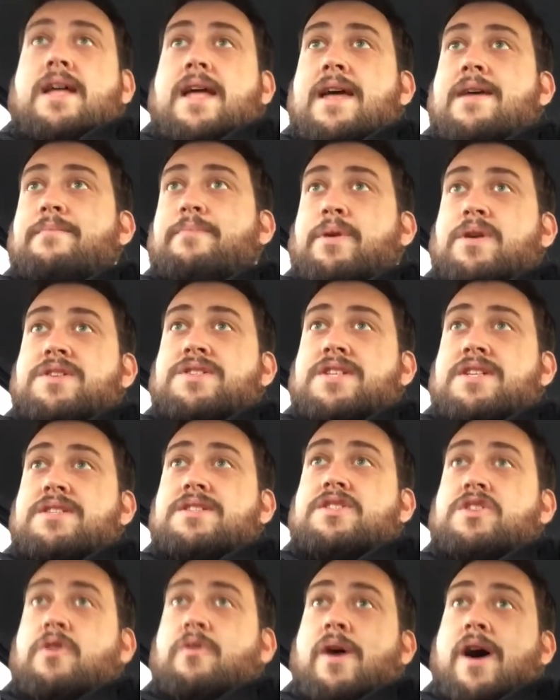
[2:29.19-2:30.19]
in person,
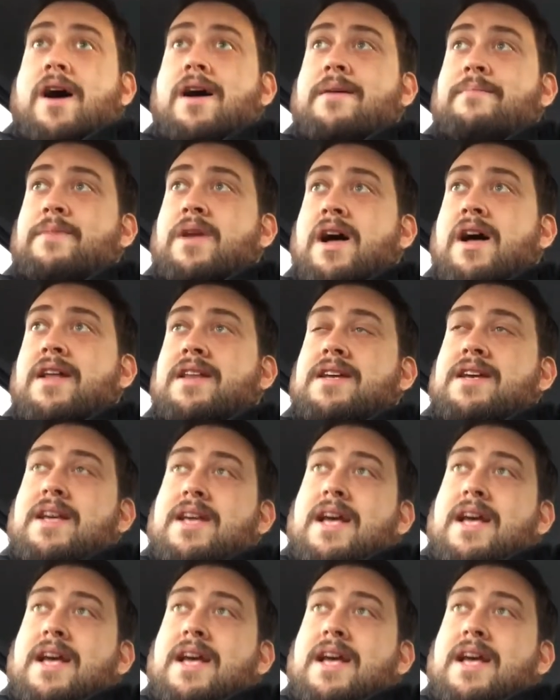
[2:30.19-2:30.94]
so I'm not